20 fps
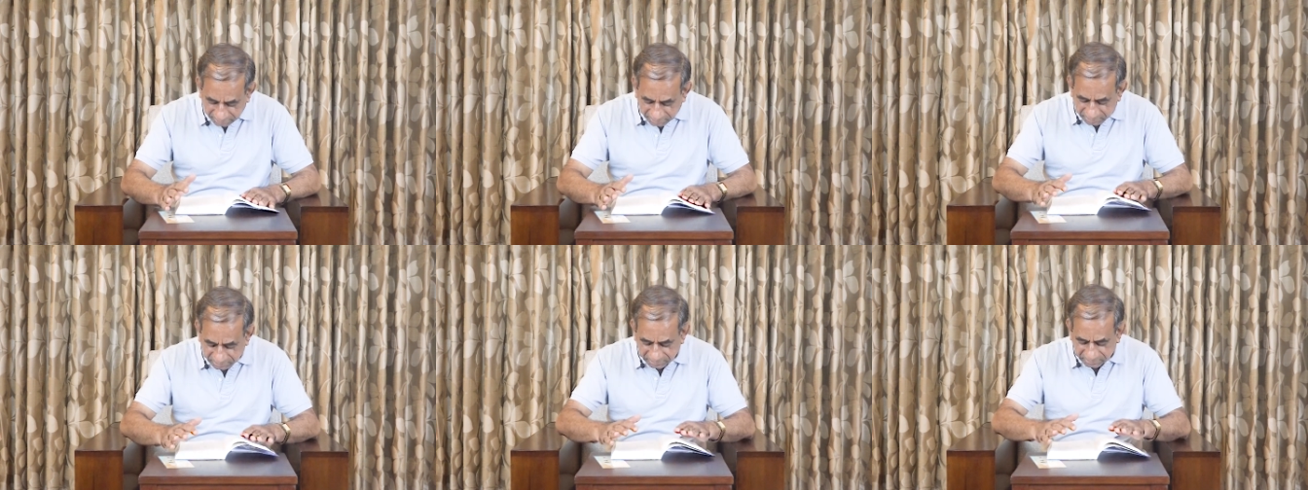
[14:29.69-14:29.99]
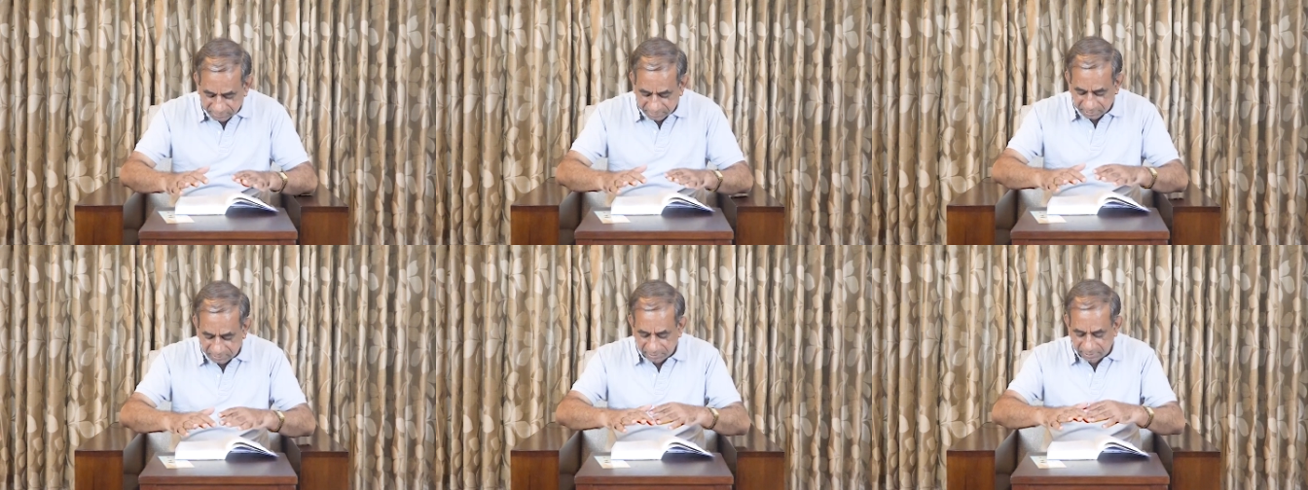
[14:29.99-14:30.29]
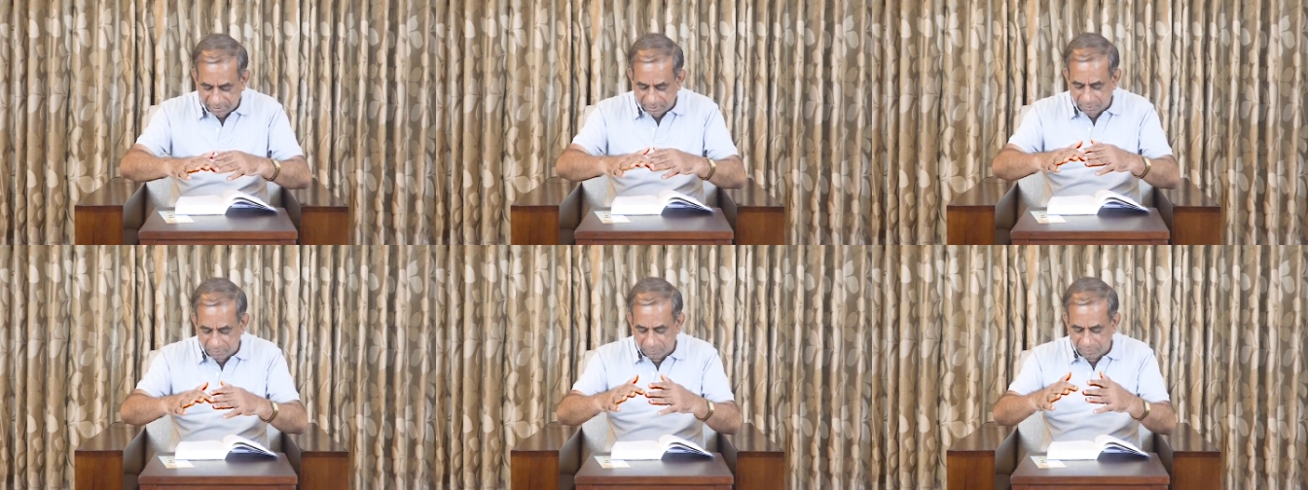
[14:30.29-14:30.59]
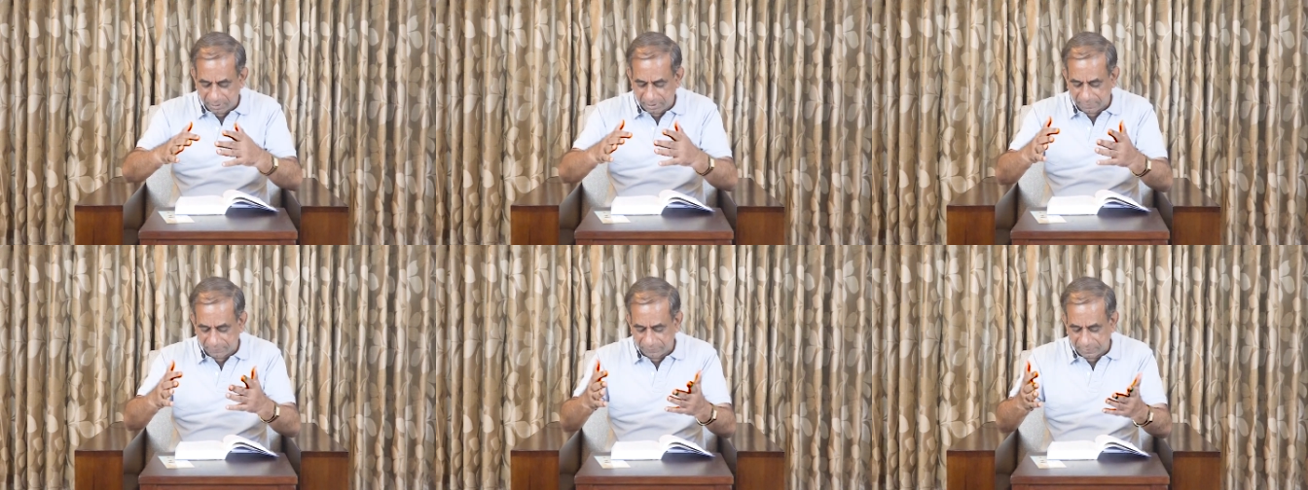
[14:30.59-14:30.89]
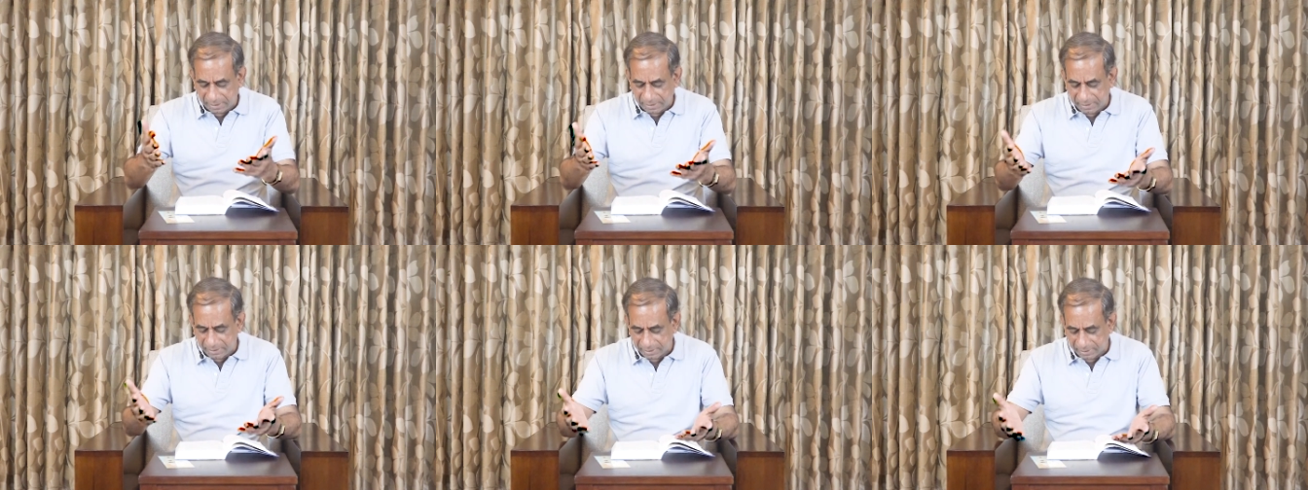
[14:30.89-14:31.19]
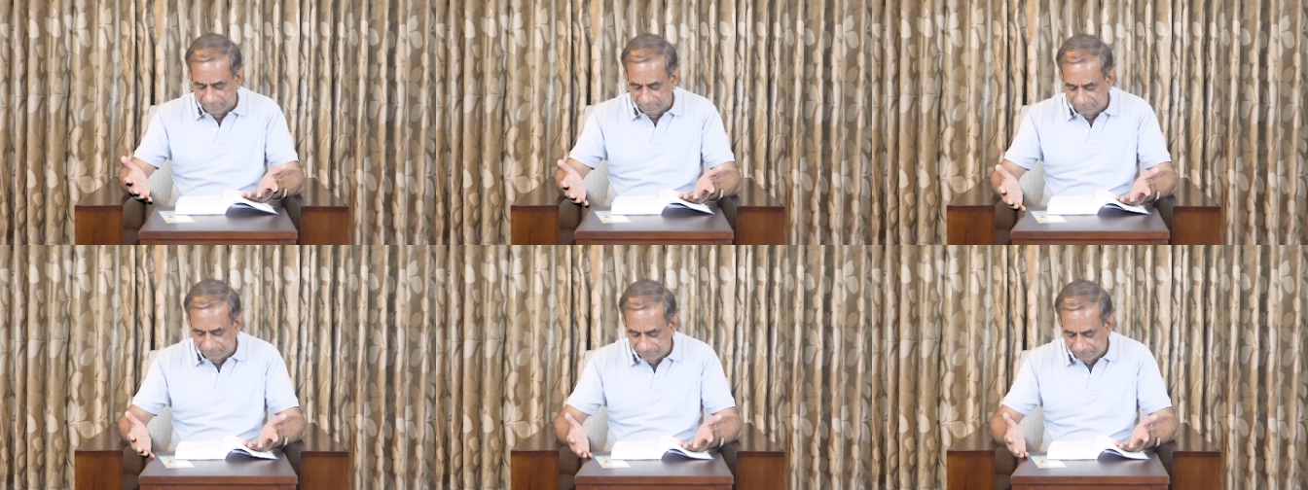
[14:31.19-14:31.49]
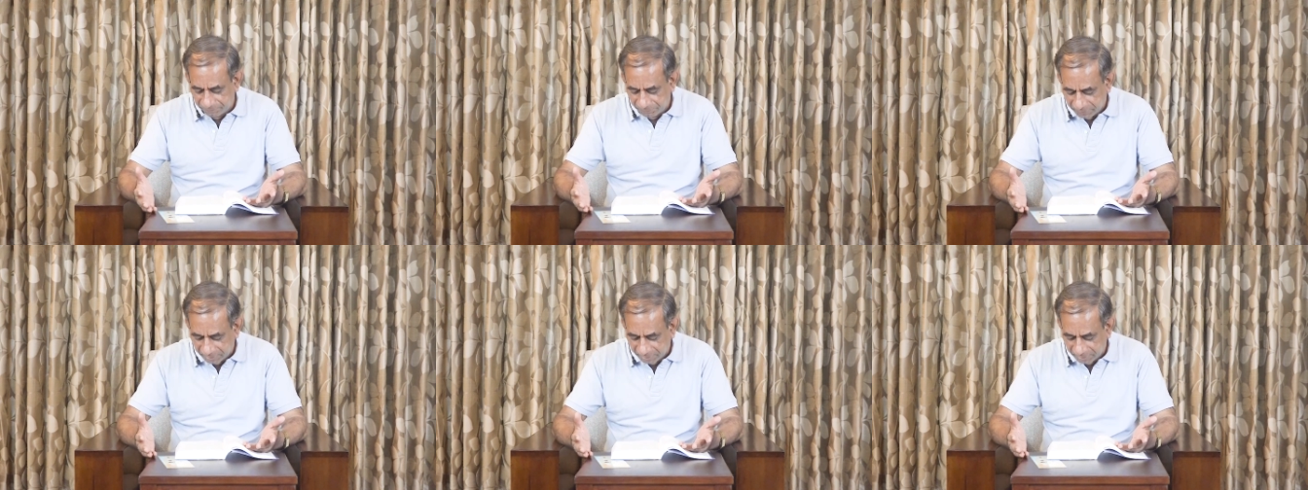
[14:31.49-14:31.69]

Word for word: it is still the glory of thy love